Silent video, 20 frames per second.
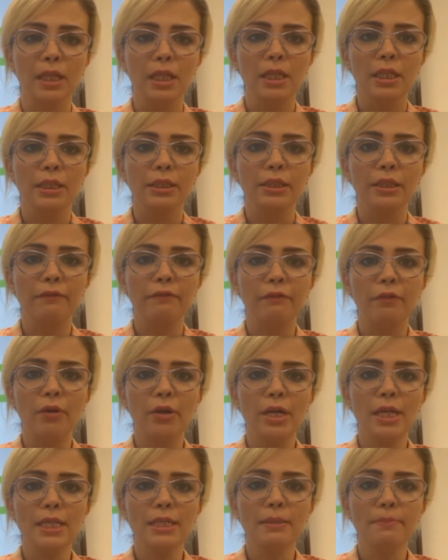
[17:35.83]
The
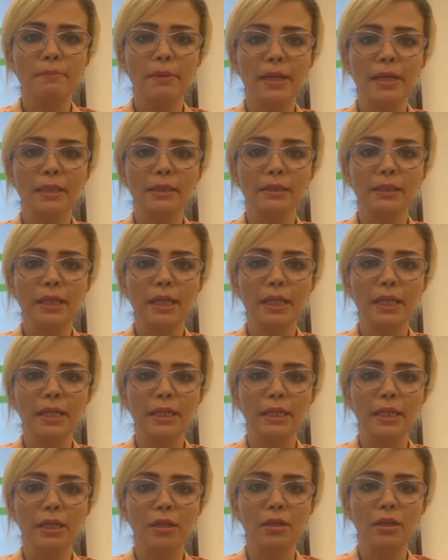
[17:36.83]
forest burnt
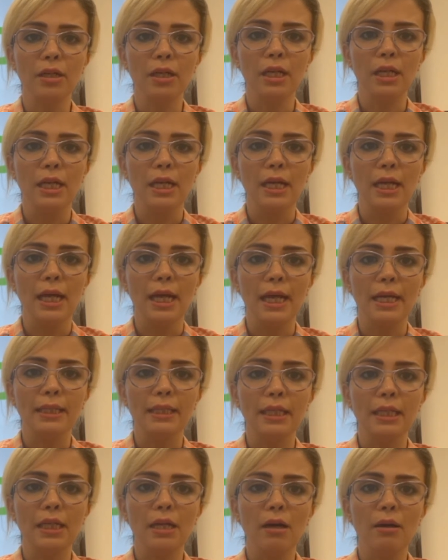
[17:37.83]
area and
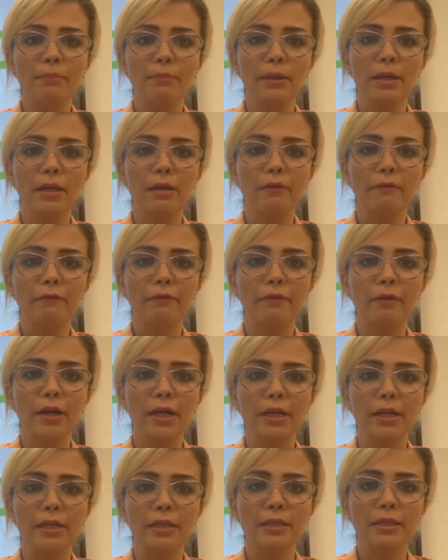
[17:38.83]
the number of
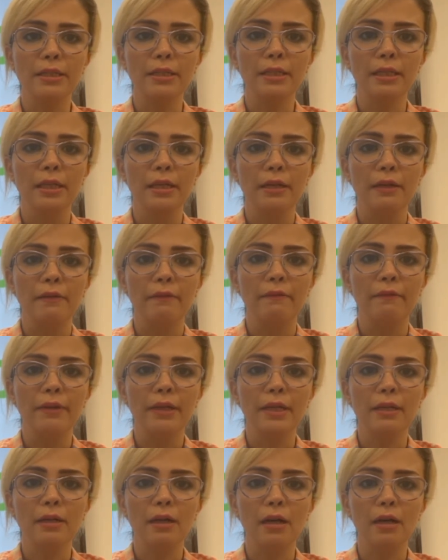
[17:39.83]
fires
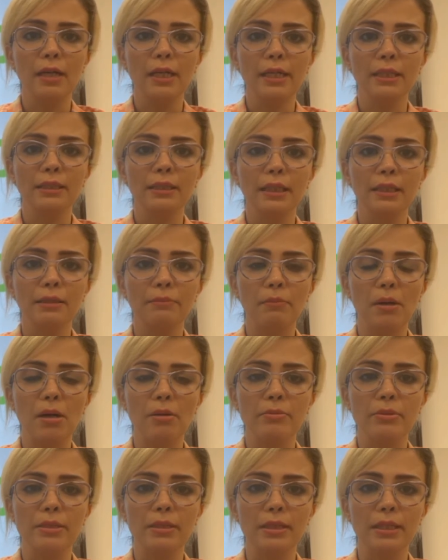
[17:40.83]
were collected
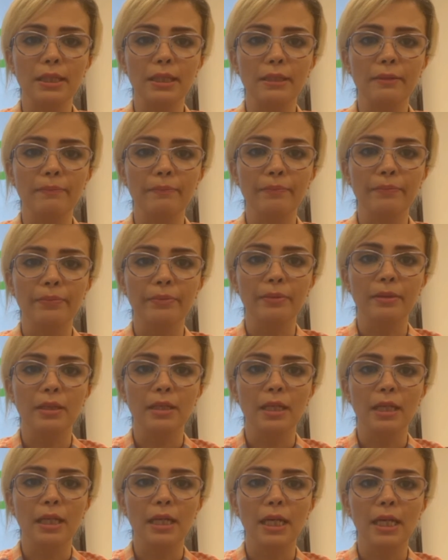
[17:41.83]
monthly.
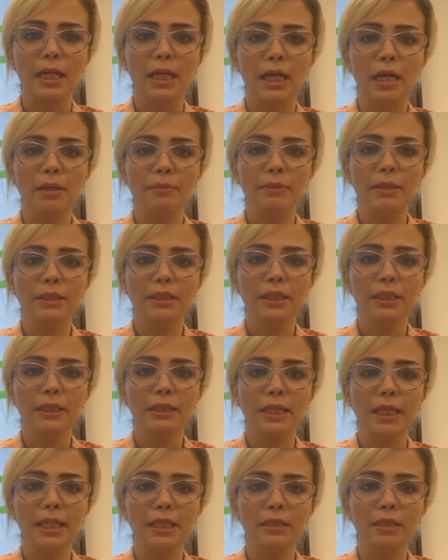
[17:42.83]
Climatic
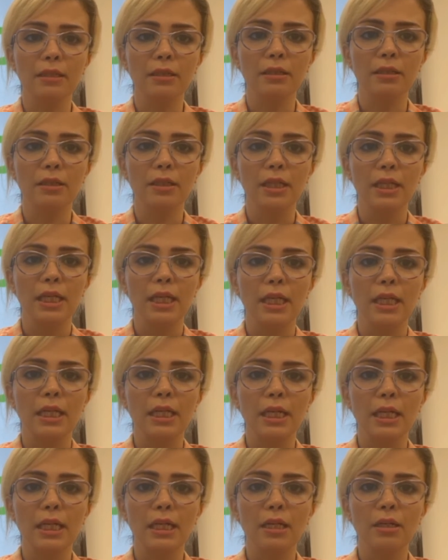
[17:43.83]
data,
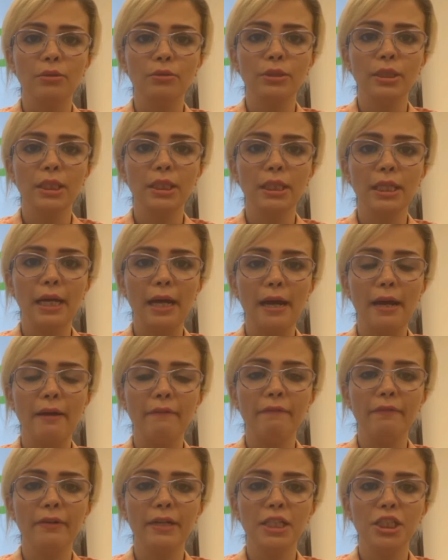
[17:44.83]
including
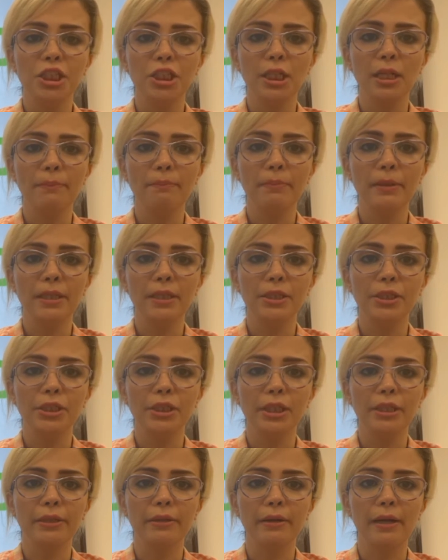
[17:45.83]
average
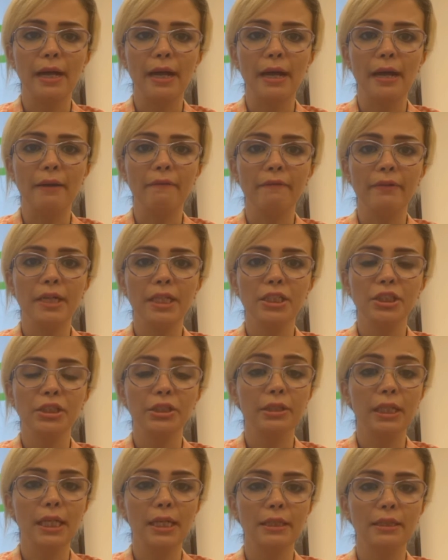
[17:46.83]
temperature, average
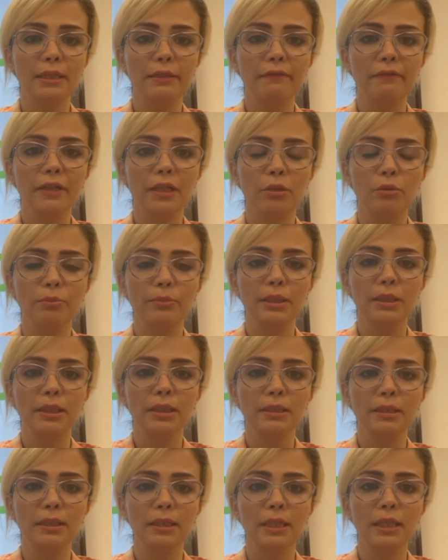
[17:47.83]
relative
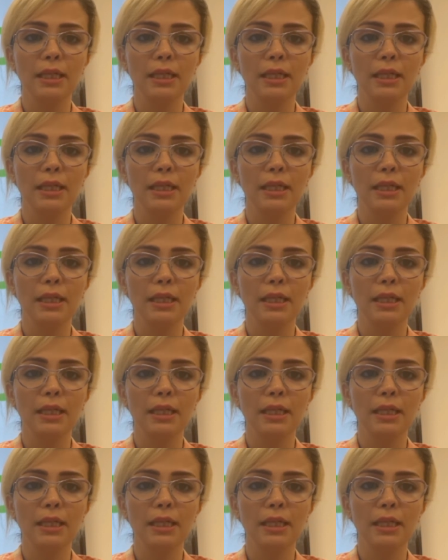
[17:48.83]
humidity,